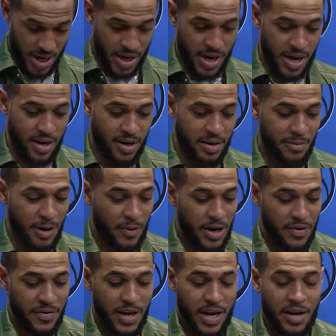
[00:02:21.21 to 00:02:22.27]
I got, my
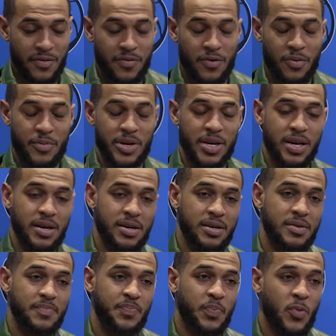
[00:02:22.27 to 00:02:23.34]
wife got it for me
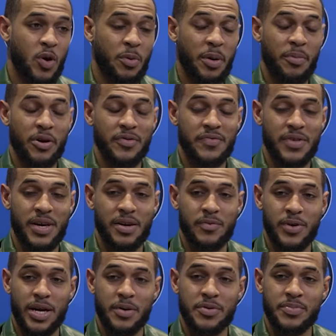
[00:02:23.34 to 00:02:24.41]
on my birthday
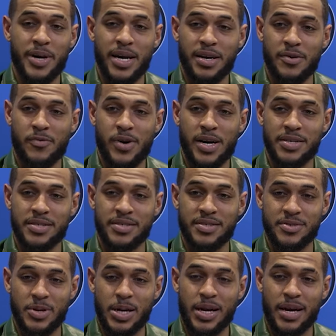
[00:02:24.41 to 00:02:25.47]
when I was back in Washington,
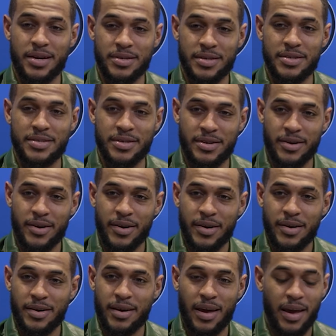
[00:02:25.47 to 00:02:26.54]
so I got it this year.
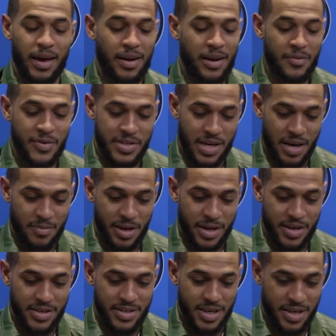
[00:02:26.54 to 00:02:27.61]
And every time I
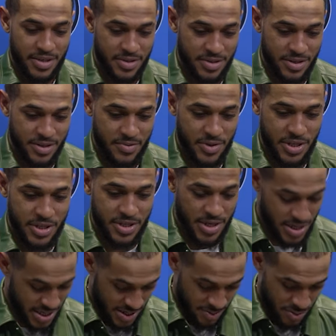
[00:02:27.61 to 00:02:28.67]
get a chance to just really just
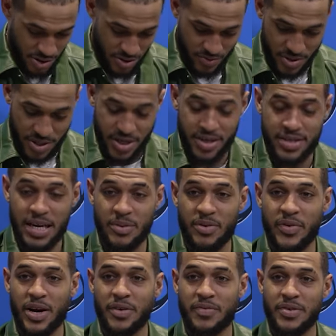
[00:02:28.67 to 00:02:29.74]
kind of like put it with any type
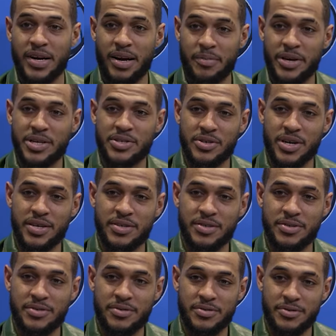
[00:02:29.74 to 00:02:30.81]
of outfit, I make sure I
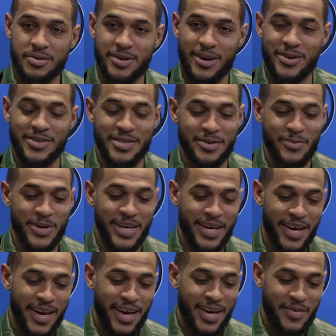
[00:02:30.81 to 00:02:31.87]
do. You know, she really
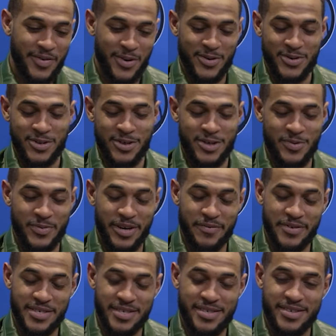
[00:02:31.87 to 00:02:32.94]
feels good
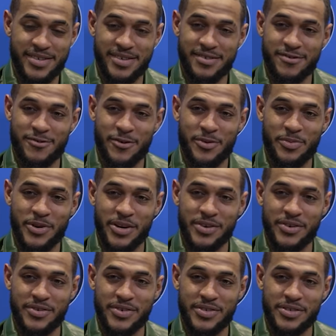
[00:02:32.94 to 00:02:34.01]
whenever she sees it on the
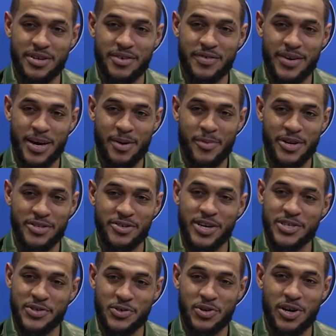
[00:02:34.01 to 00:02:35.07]
pictures and stuff. I got to make sure
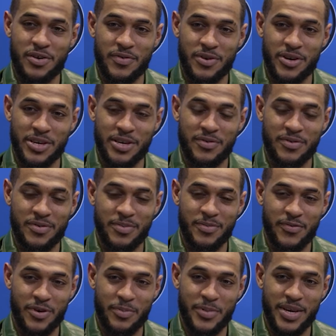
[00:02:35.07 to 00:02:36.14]
I show off her gifts
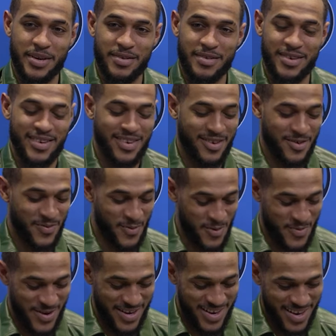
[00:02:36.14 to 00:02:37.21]
for me. At
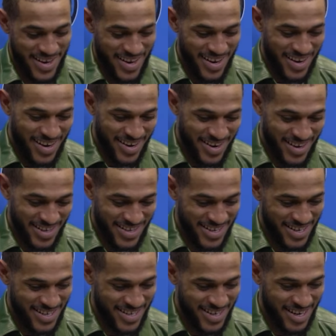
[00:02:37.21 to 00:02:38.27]
the
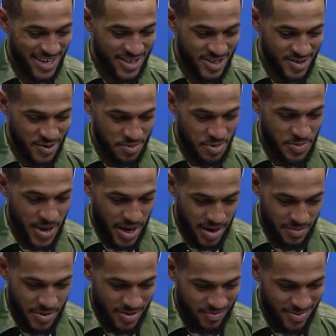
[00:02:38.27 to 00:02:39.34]
end of the day, she's going to be mad
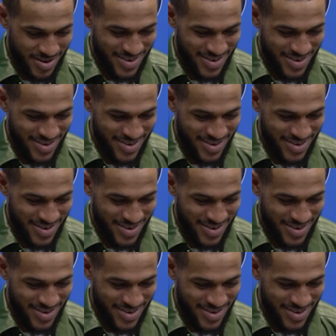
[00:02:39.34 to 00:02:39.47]
at me.